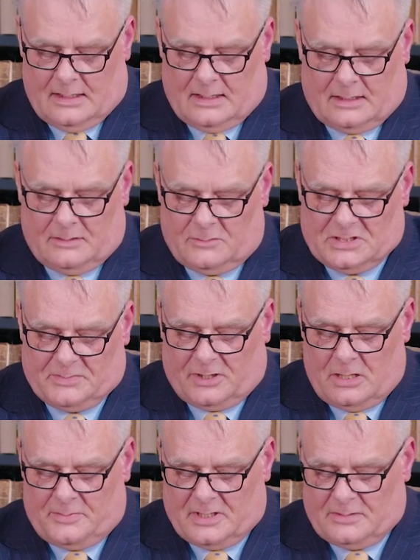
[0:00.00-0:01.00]
and it was
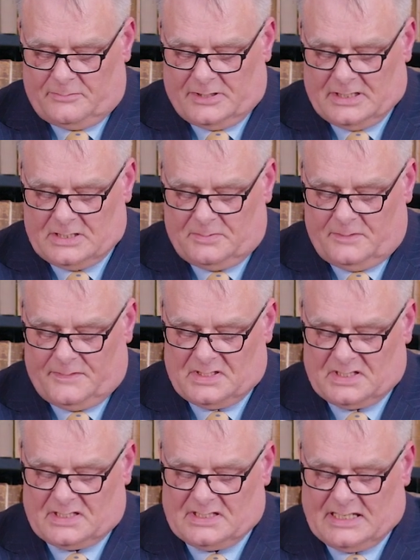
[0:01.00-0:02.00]
appropriate in principle for the
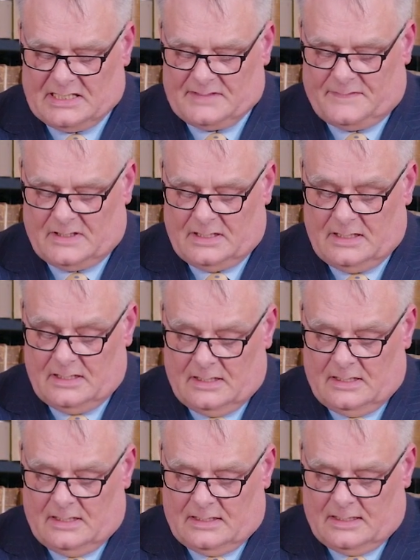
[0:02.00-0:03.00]
success fee
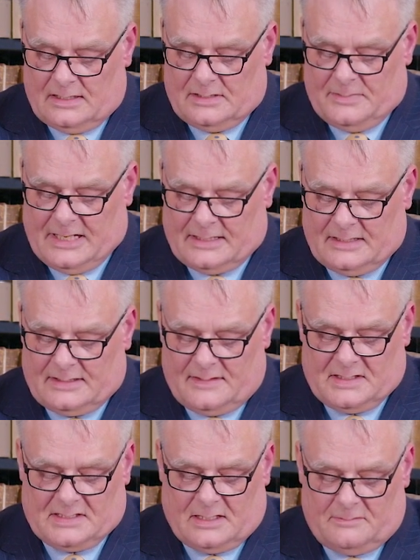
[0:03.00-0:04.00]
to be added to
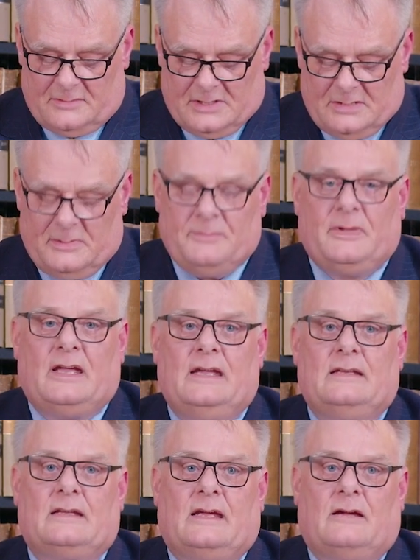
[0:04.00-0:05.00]
the sum to be
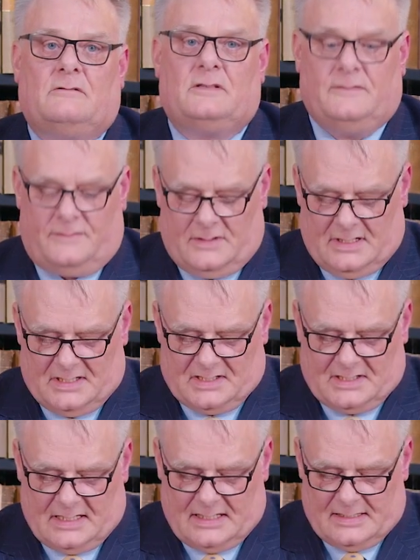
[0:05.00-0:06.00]
paid out of the
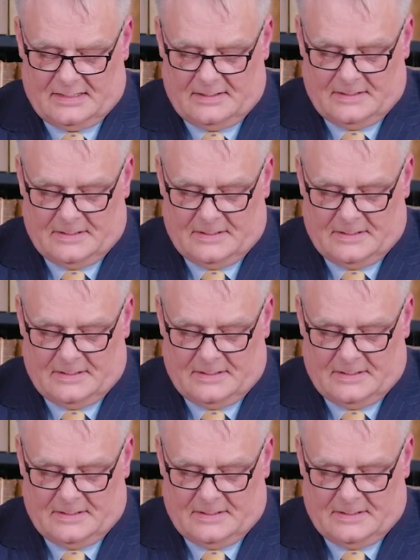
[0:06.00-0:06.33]
estate.